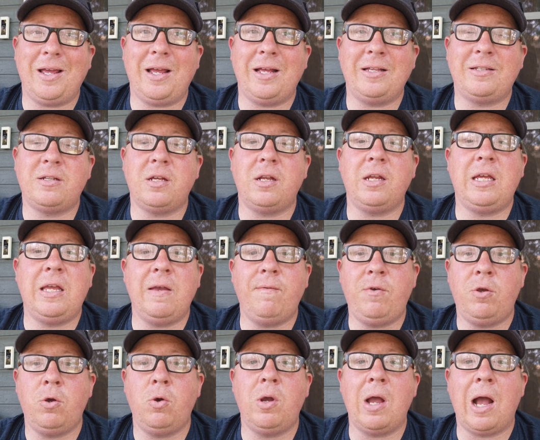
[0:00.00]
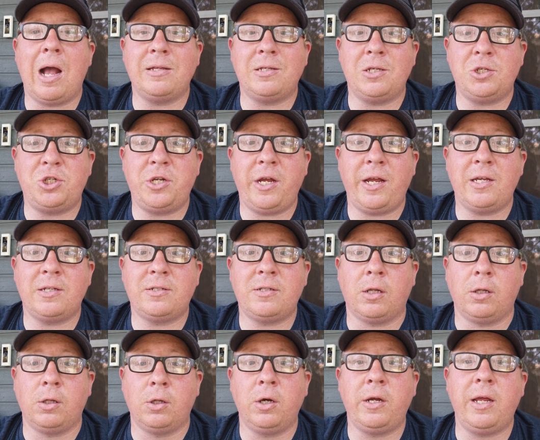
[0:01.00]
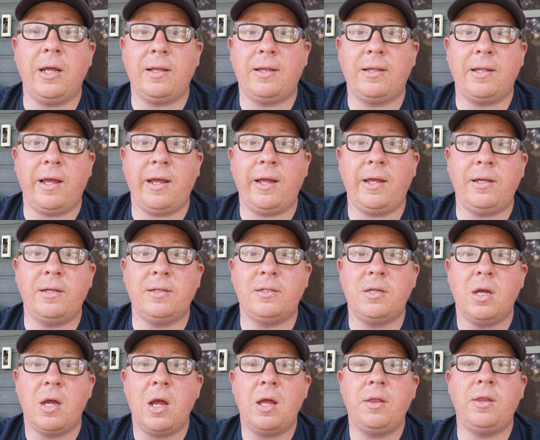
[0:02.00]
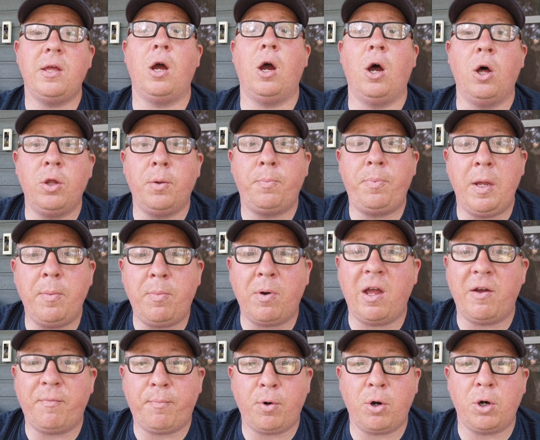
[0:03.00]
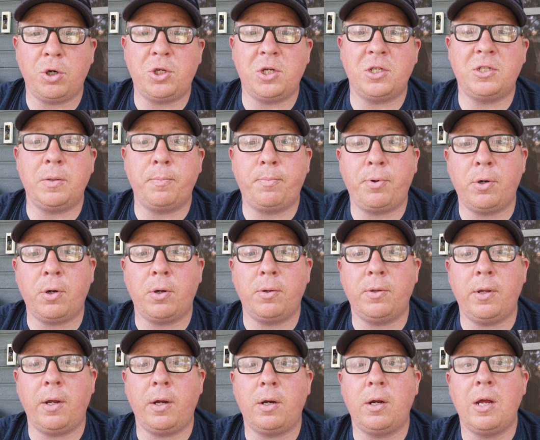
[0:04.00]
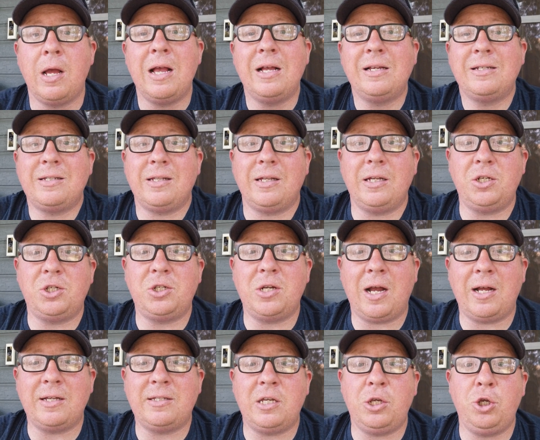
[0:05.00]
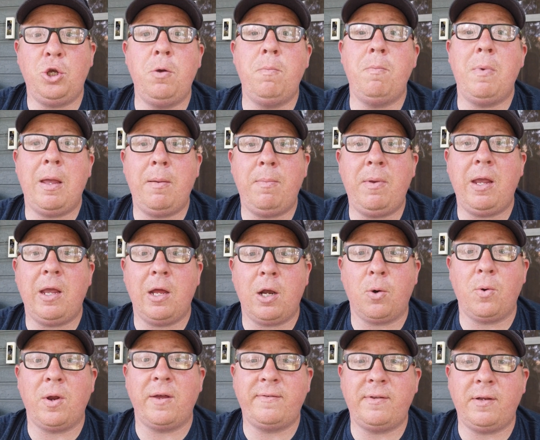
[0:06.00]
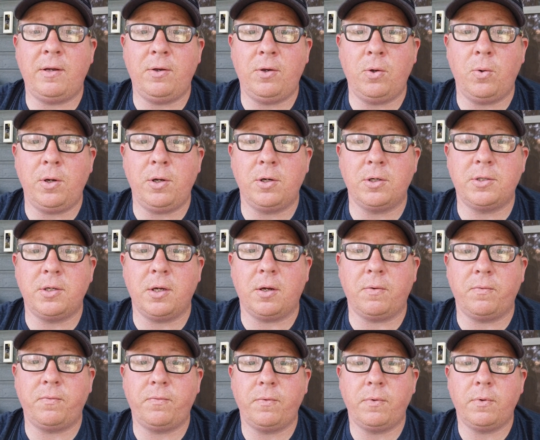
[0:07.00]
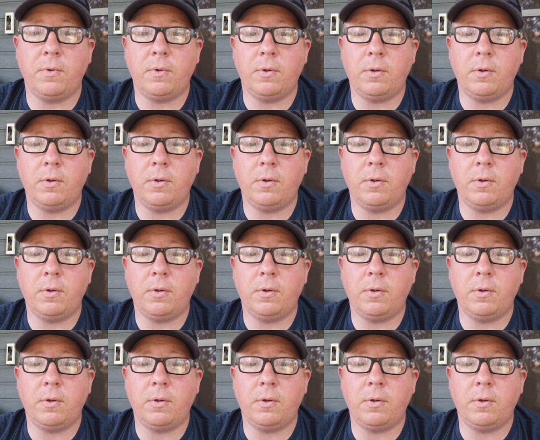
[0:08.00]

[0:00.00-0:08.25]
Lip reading: It's going to give you guys a chance to look at things that other people have purchased and put on their Slingshots that you may be interested in doing yourself.